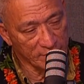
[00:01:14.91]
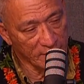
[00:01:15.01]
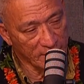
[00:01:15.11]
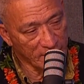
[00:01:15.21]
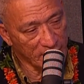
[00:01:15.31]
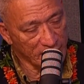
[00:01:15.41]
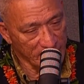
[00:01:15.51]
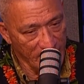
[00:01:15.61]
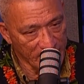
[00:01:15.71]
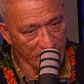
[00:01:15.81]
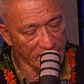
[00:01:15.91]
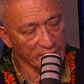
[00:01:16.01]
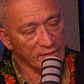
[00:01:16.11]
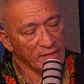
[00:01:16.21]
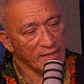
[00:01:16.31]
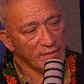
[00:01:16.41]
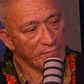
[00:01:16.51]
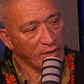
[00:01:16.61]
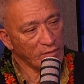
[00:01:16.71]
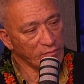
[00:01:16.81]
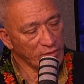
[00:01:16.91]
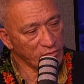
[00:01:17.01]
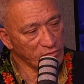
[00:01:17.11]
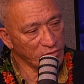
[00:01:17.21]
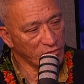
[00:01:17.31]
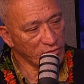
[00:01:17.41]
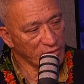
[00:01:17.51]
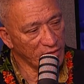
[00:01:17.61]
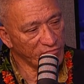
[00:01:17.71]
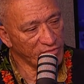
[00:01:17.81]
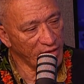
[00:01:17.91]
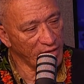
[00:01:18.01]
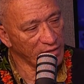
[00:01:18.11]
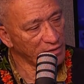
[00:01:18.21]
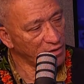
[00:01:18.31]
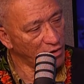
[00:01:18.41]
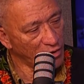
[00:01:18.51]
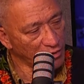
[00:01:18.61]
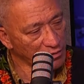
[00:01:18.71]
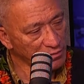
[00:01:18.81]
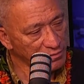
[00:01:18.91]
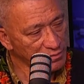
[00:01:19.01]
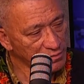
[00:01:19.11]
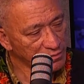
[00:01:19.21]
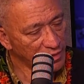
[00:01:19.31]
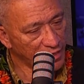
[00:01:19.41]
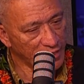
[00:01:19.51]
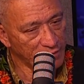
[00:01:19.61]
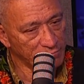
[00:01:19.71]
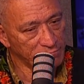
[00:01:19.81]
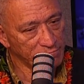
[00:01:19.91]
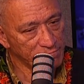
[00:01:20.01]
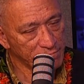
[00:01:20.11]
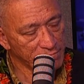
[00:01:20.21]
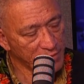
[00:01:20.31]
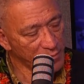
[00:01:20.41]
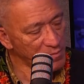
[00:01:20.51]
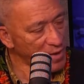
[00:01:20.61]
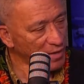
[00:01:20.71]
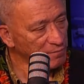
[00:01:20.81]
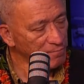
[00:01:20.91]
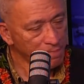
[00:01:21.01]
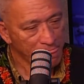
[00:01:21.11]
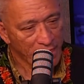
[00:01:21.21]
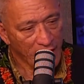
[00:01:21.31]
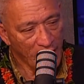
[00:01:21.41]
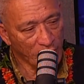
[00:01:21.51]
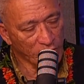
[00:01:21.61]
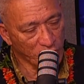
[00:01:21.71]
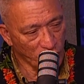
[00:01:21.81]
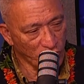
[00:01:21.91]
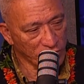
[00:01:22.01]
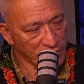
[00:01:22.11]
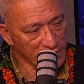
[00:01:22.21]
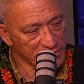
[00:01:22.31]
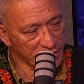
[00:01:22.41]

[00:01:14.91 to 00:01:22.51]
uh, Lahaina, but we don't know if they are um, coming back. Mayor Richard Bissen says the